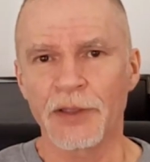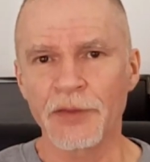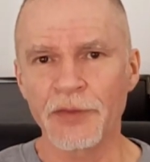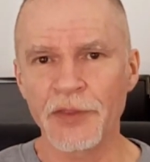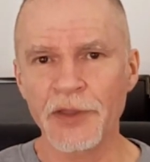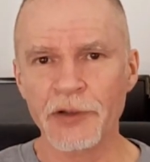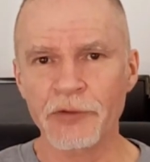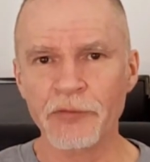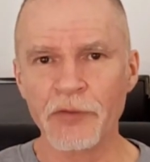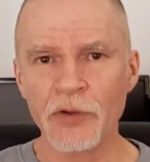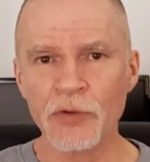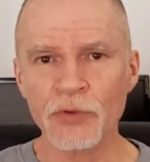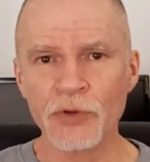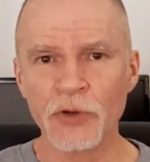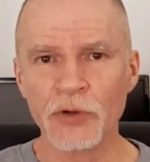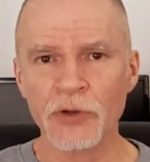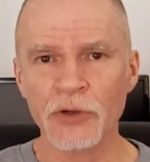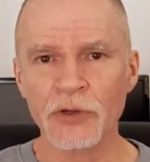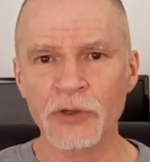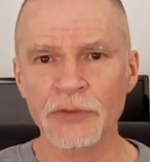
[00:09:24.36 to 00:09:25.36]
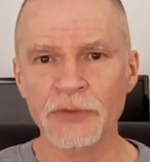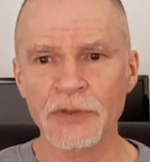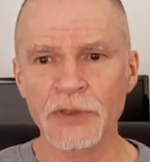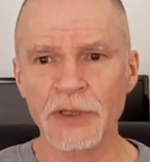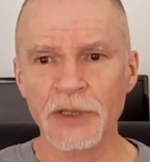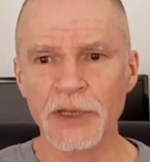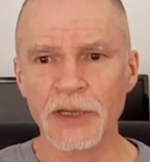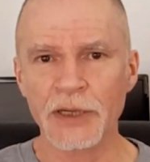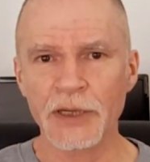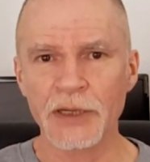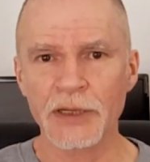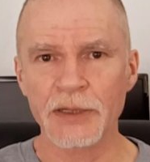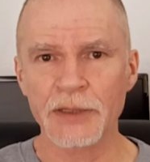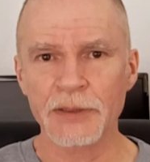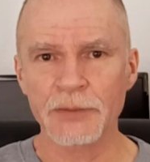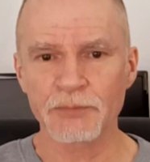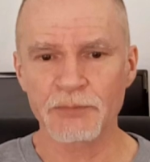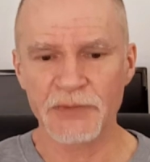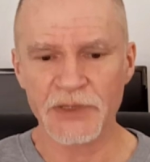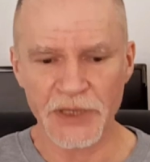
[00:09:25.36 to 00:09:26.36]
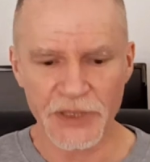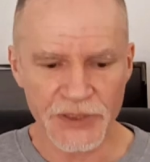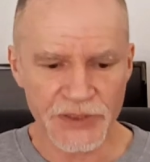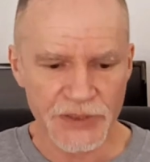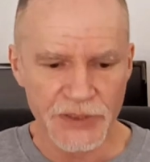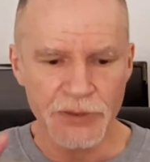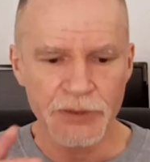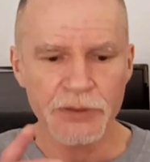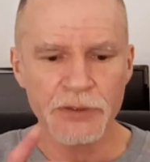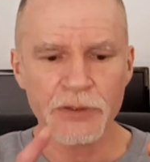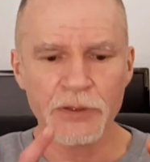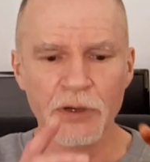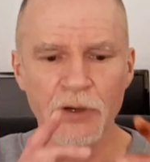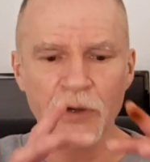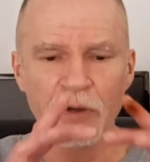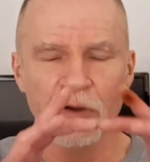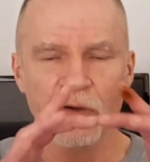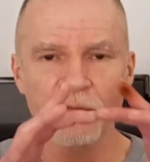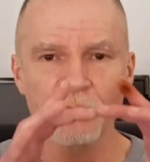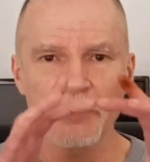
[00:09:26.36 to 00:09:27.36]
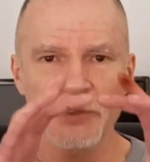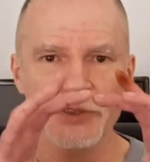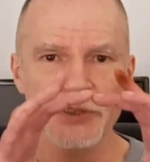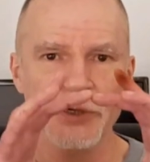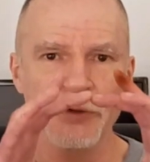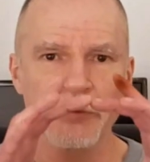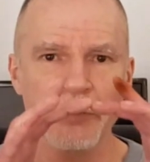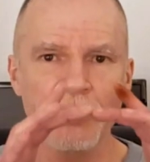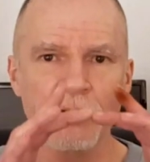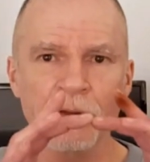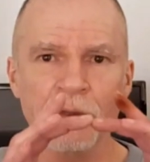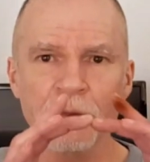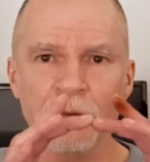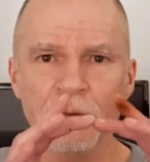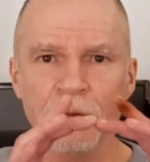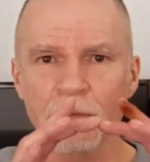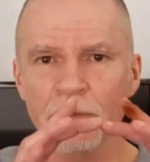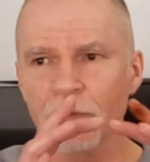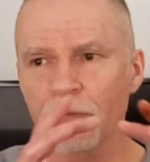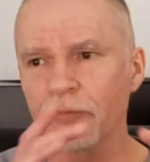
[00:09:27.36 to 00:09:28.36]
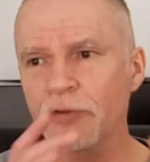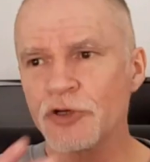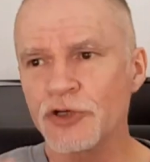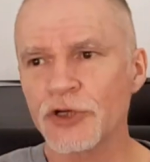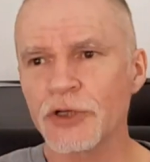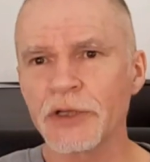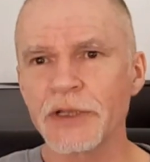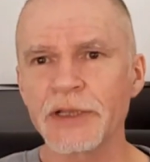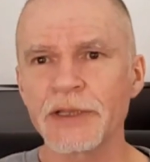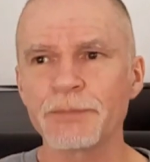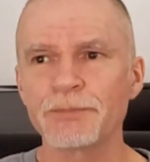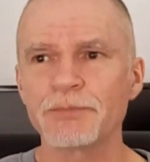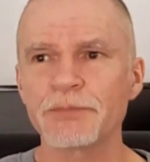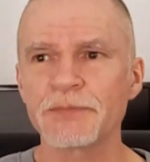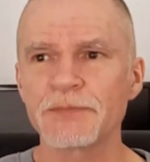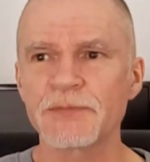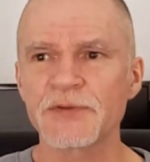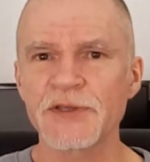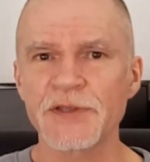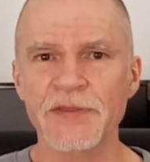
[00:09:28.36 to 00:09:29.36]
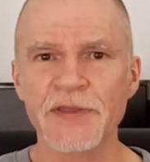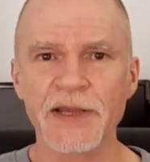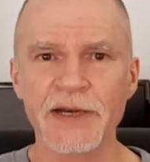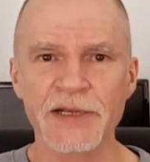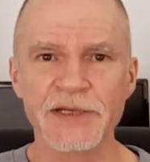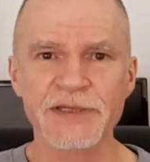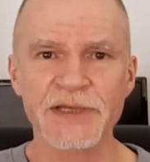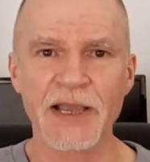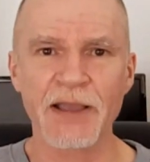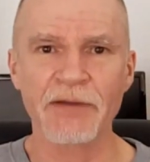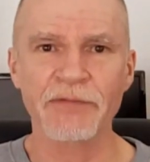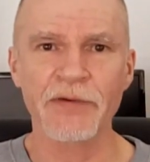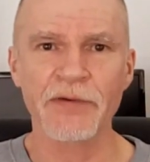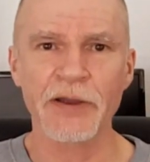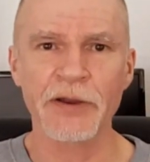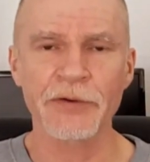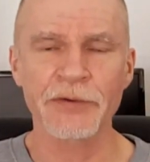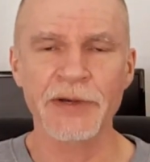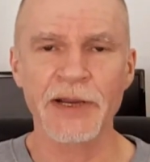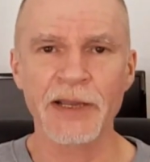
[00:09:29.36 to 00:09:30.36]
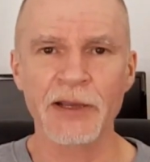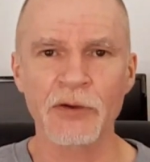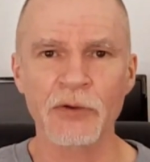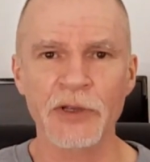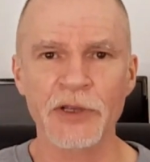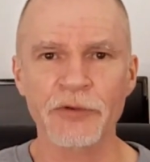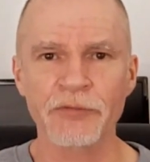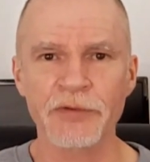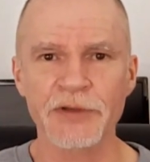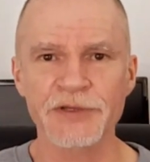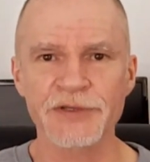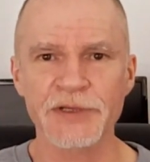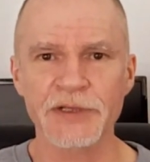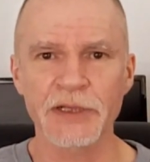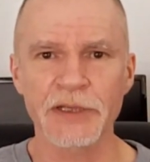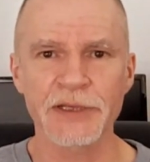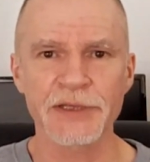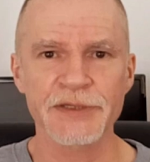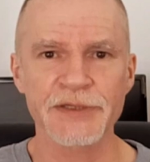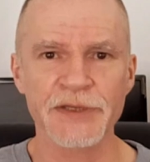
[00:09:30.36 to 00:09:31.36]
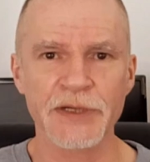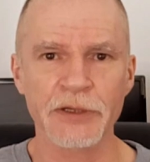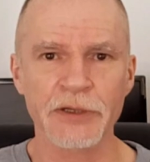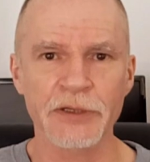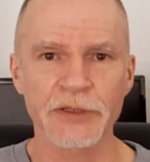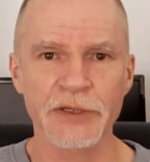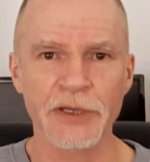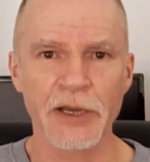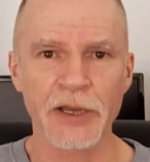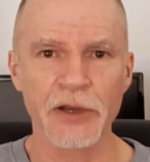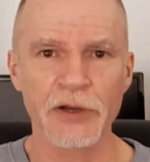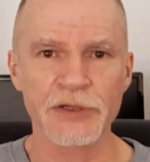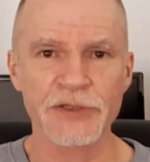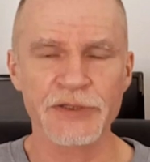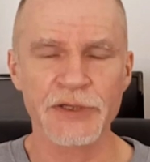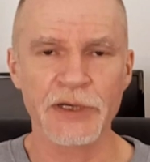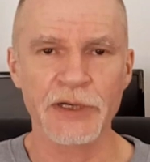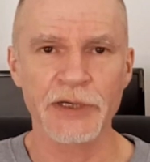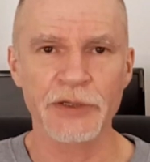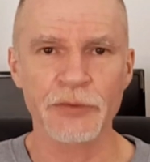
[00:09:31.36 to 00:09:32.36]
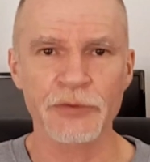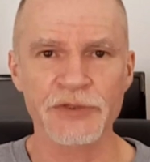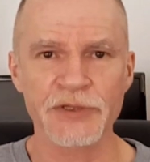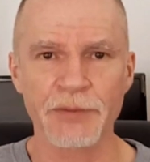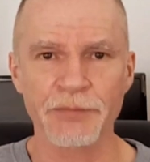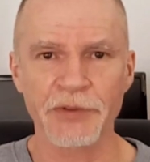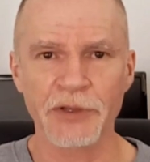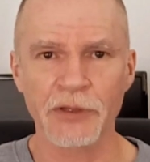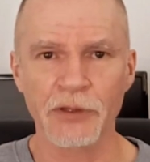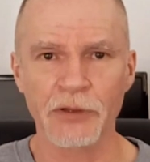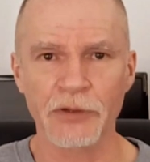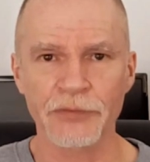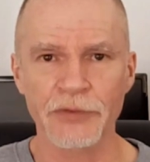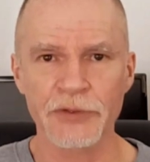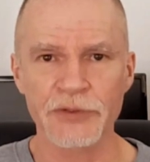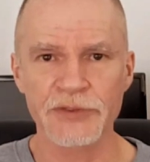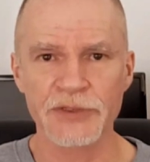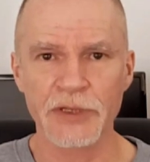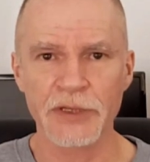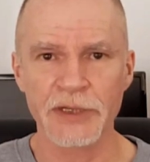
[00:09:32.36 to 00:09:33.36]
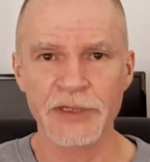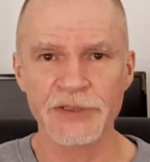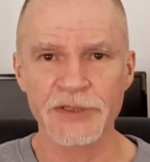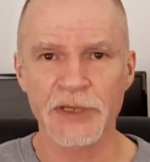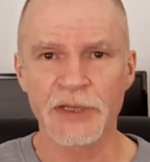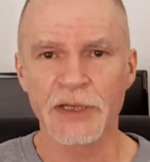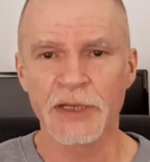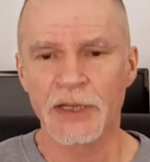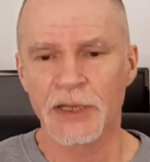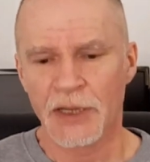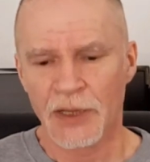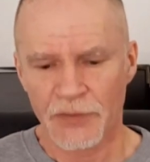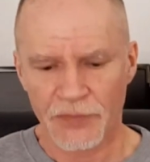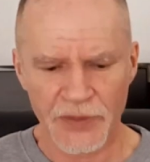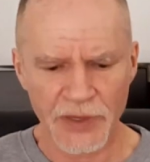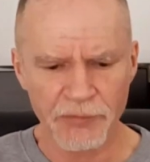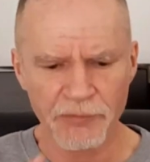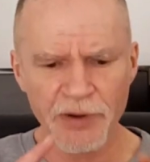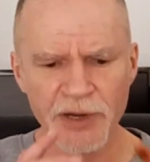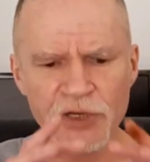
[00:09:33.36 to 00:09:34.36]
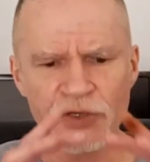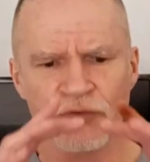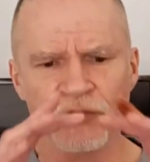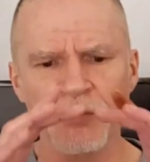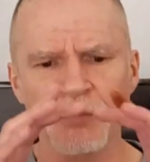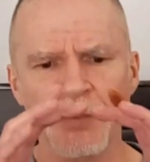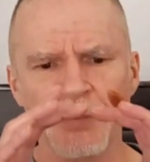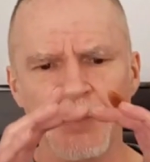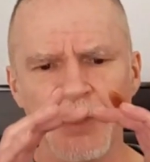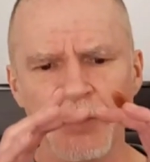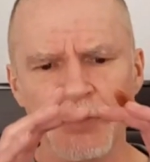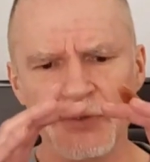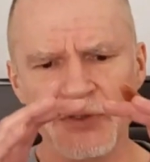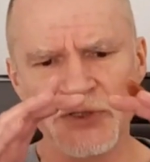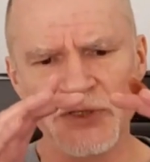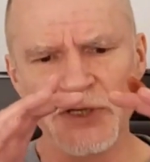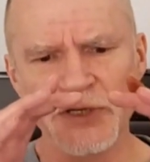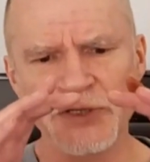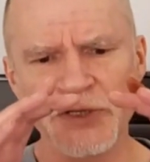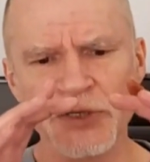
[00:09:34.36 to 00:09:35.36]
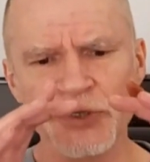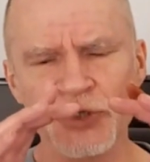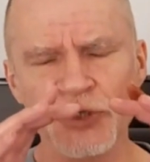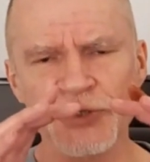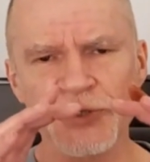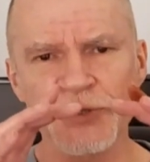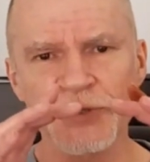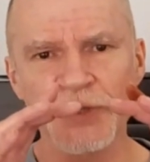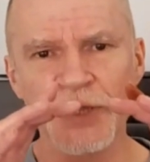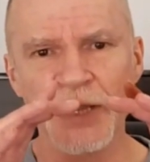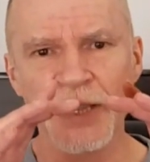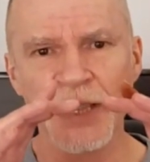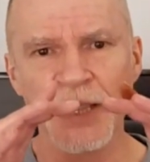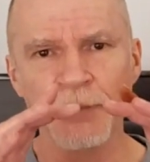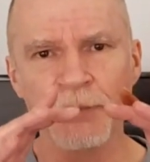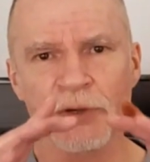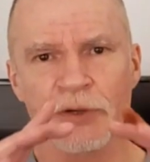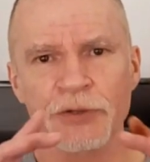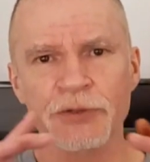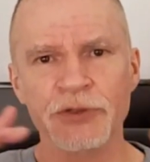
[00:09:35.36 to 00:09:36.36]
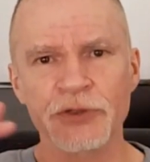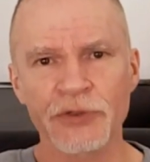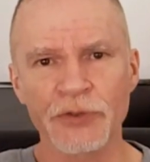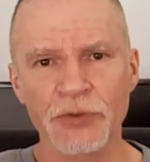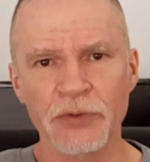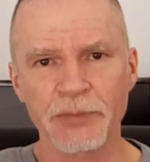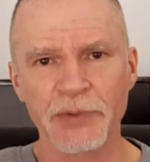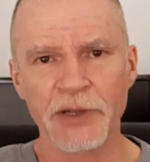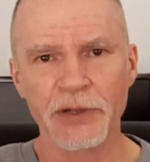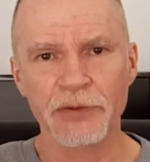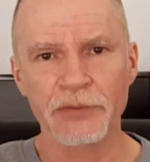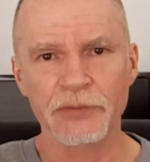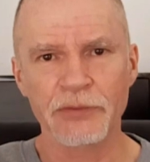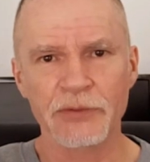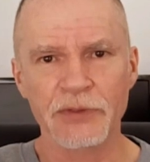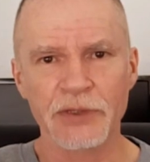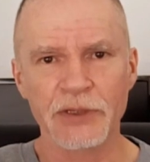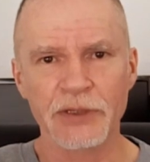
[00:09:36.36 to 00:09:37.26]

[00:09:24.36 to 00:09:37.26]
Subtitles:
they're grown on a disc of material, originally synthetic sapphire, now increasingly silicon dioxide or something along those lines. They range from about 6 inches in diameter to about,